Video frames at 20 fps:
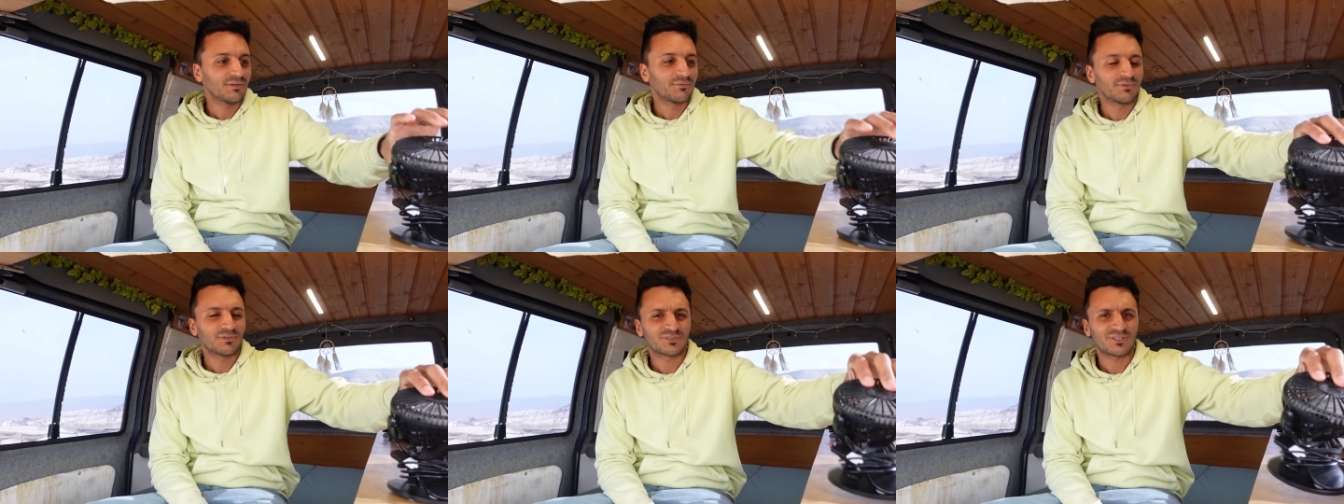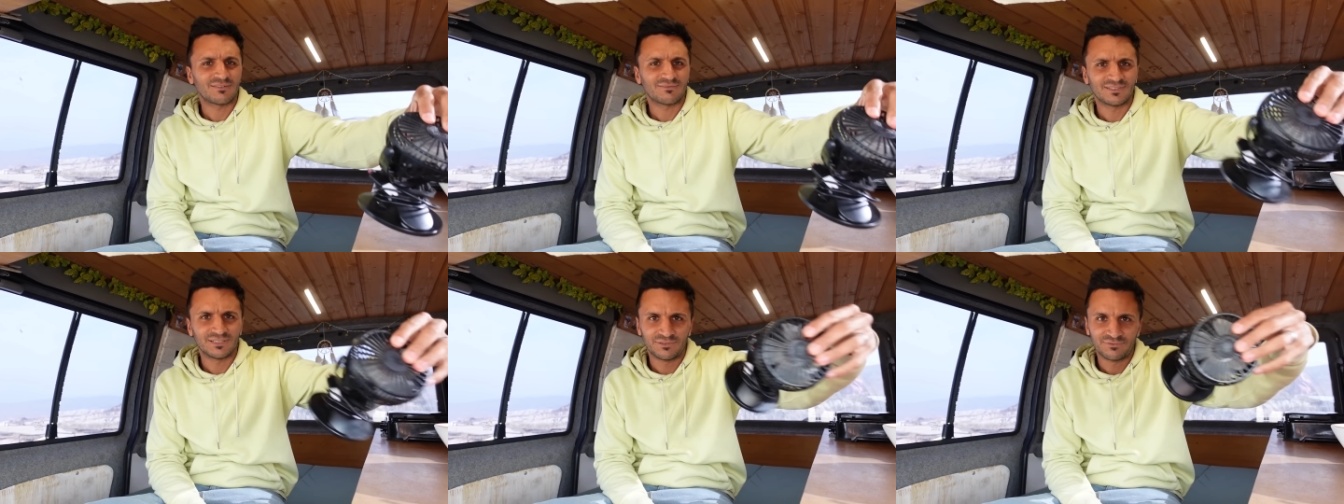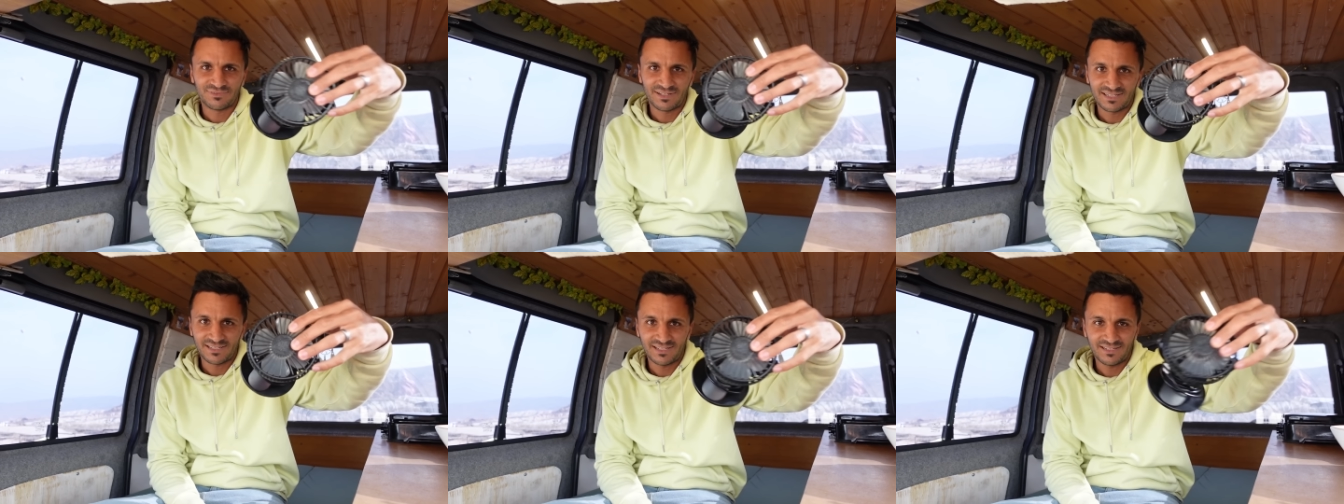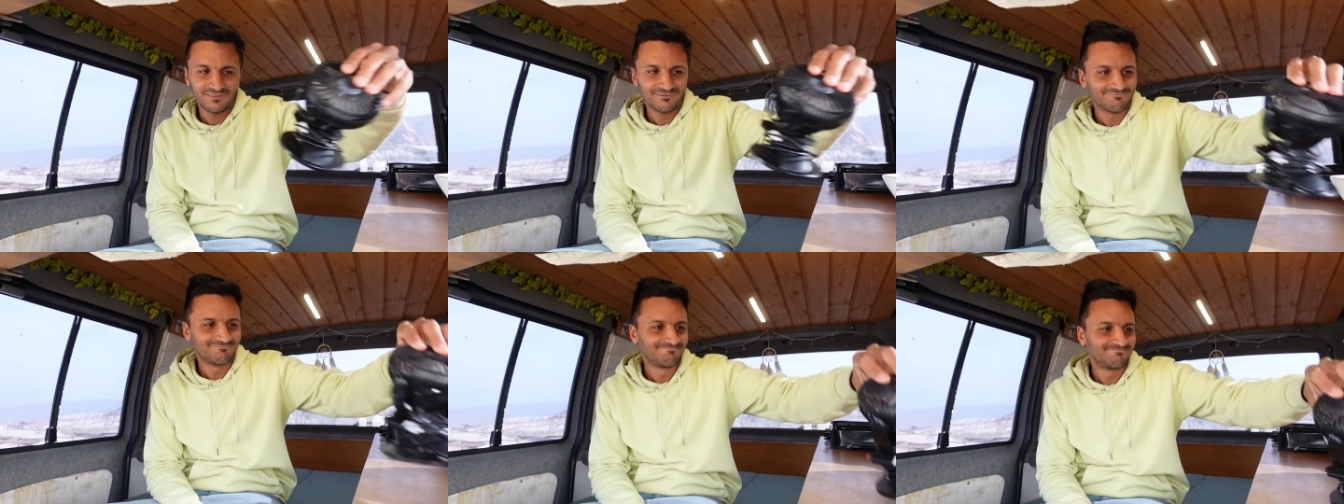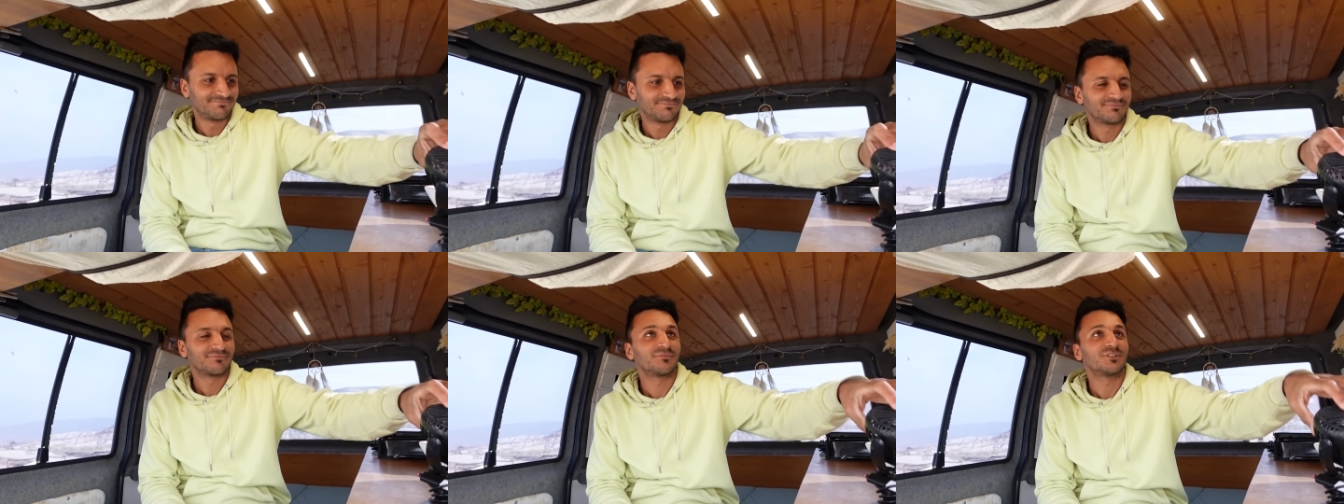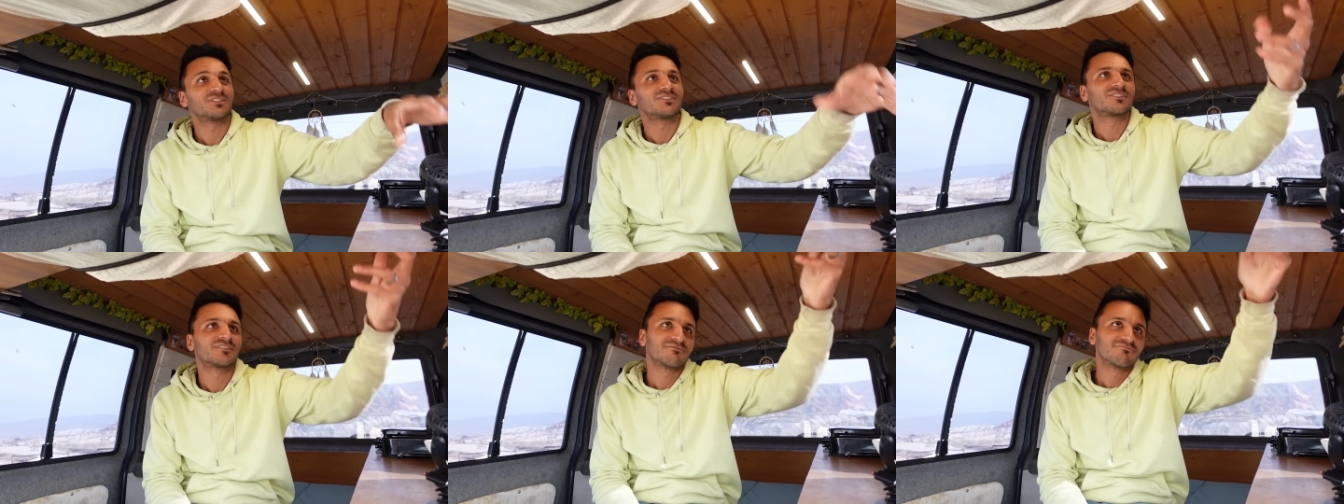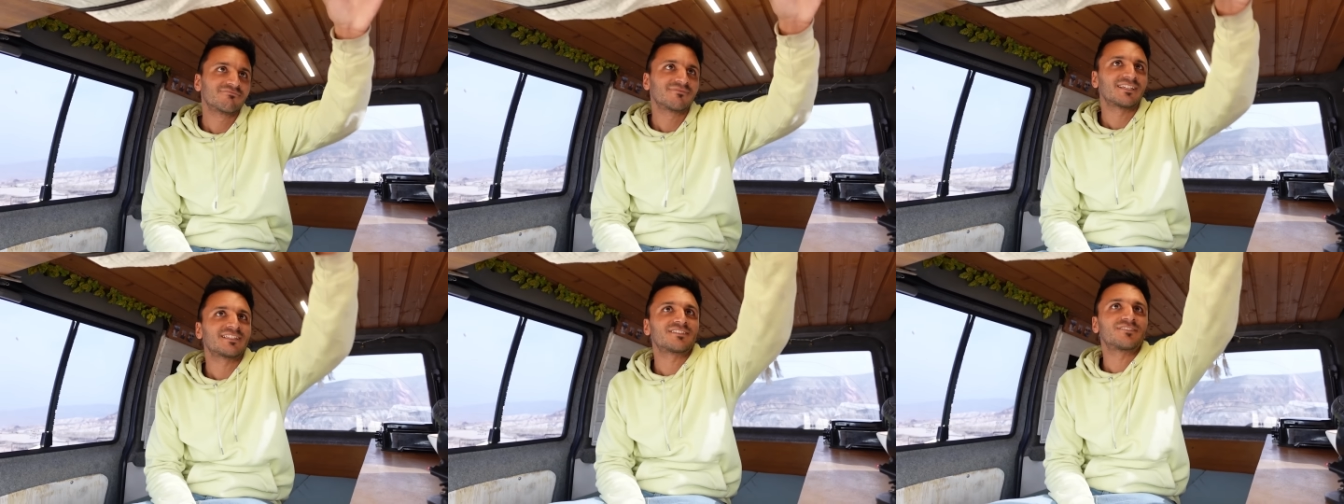We also have a little fan here, which
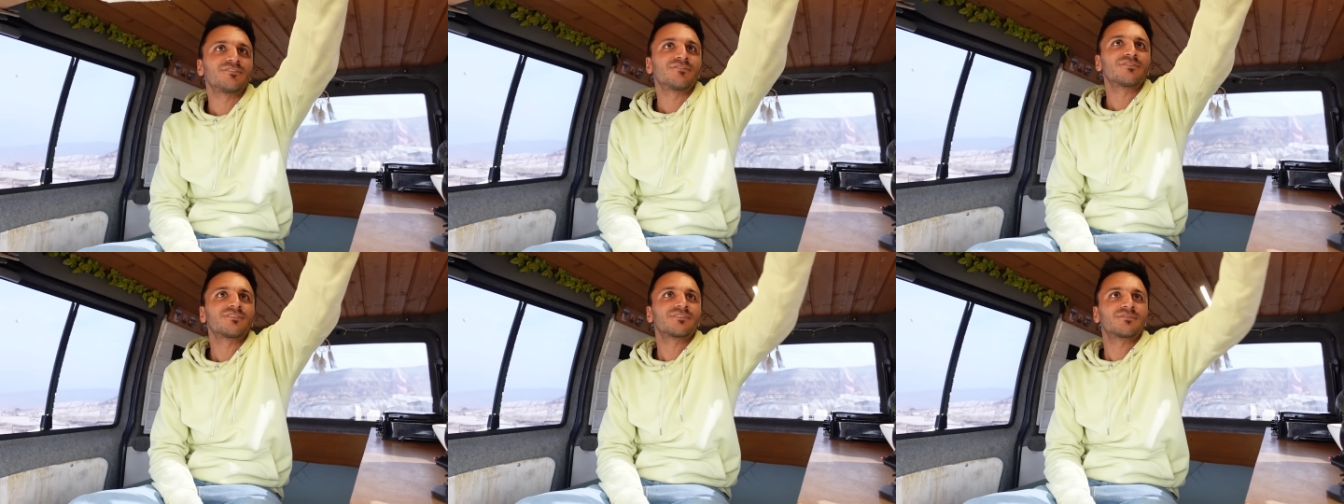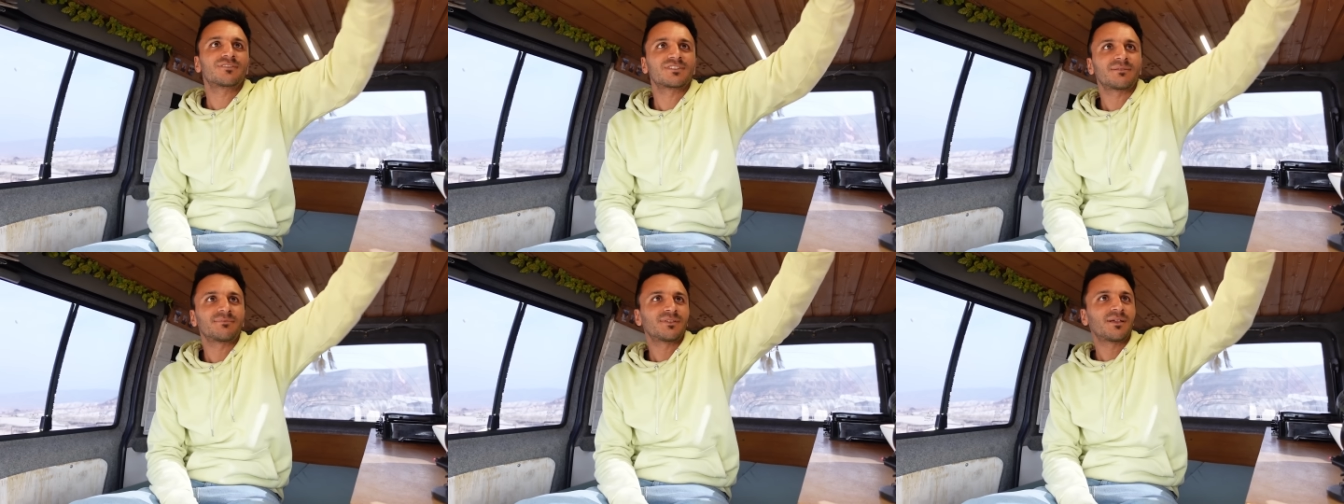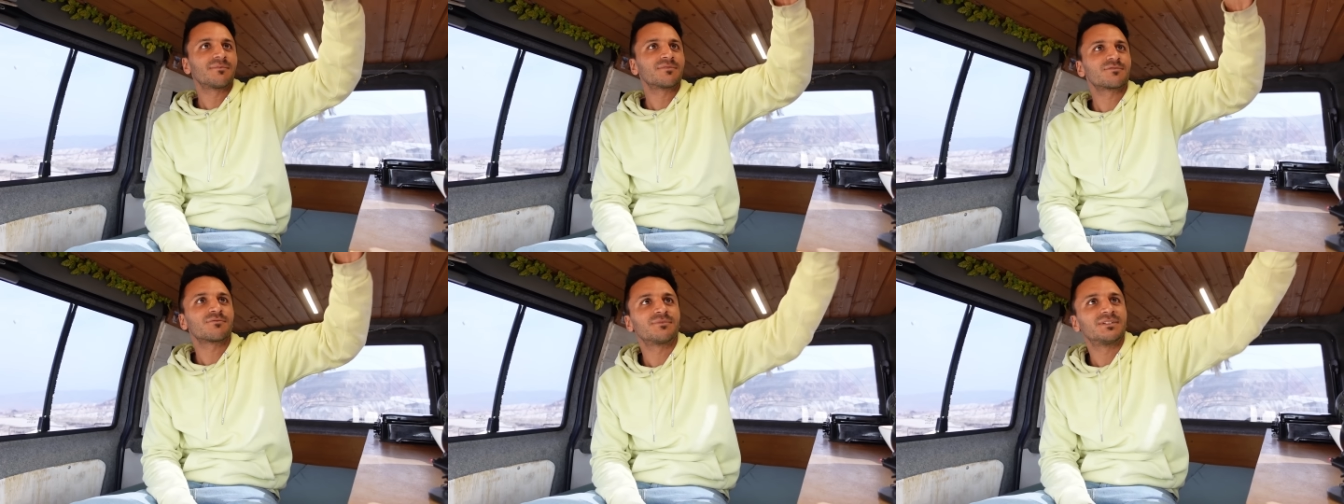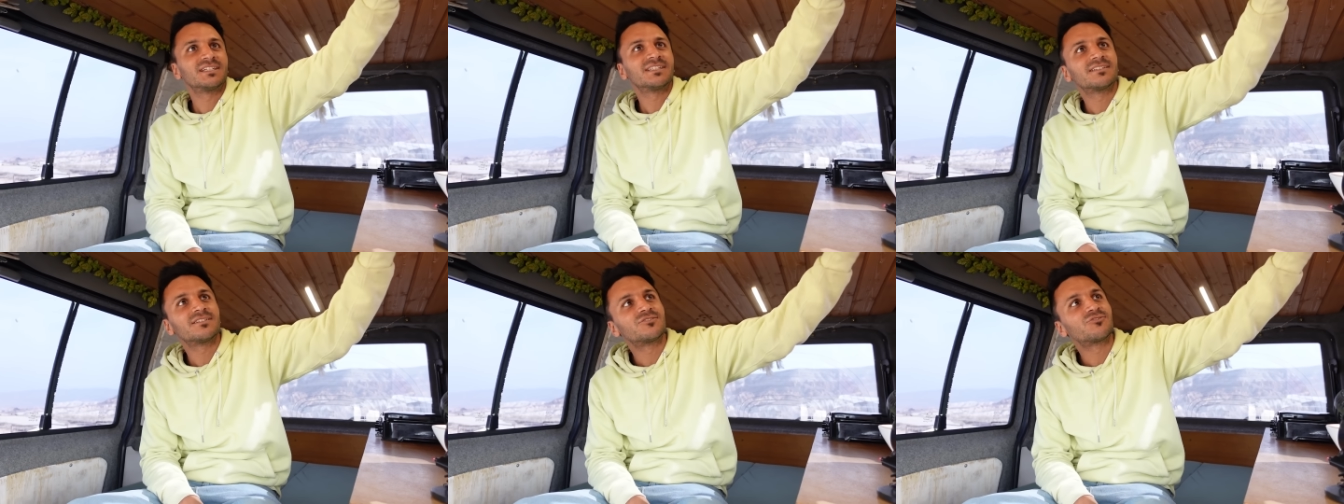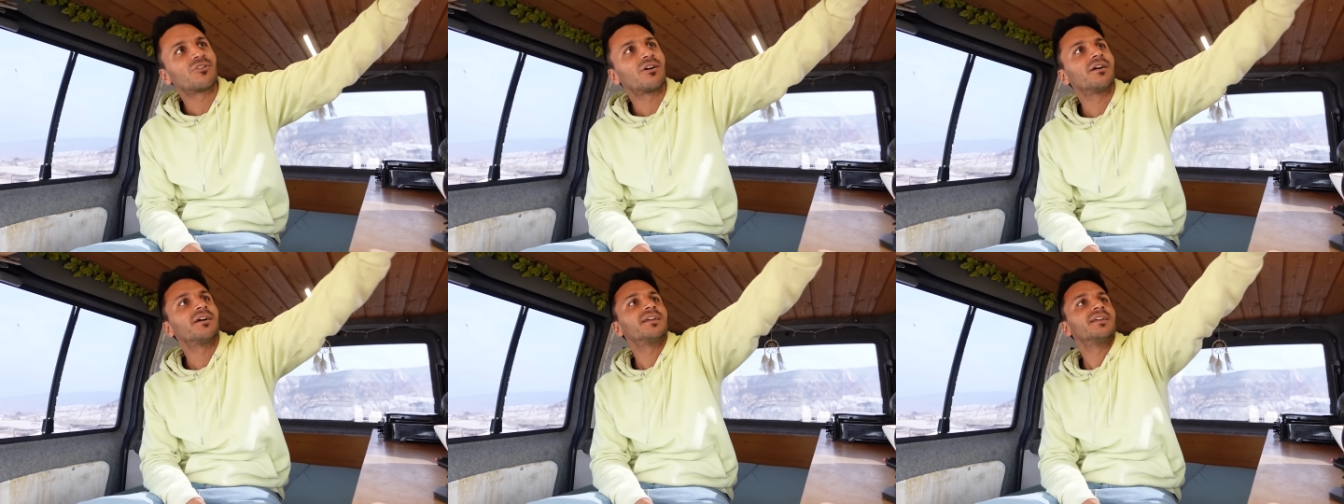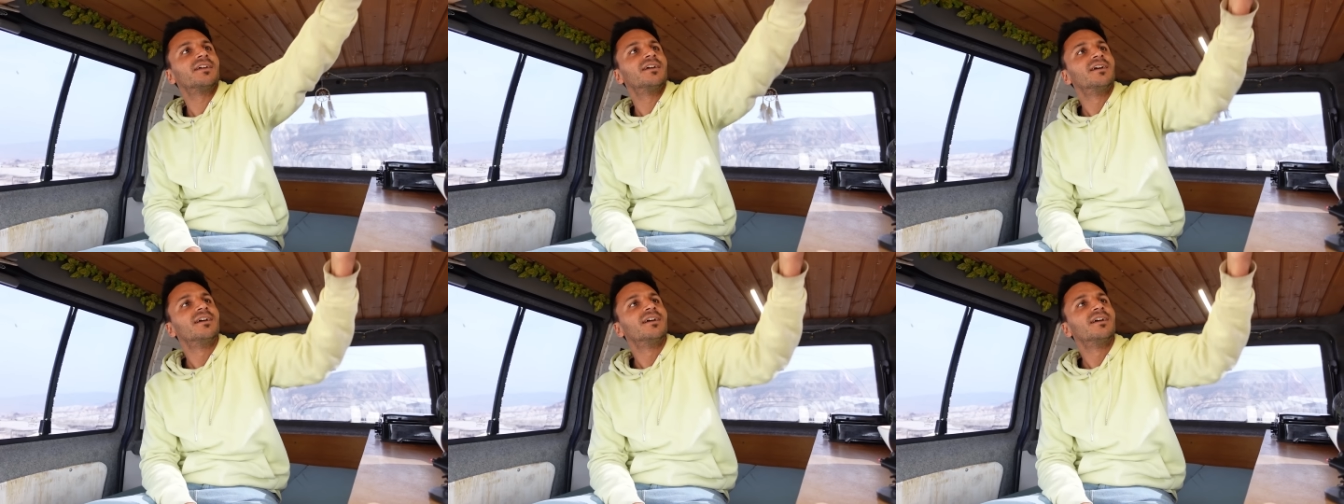gets used sometimes when we need to dry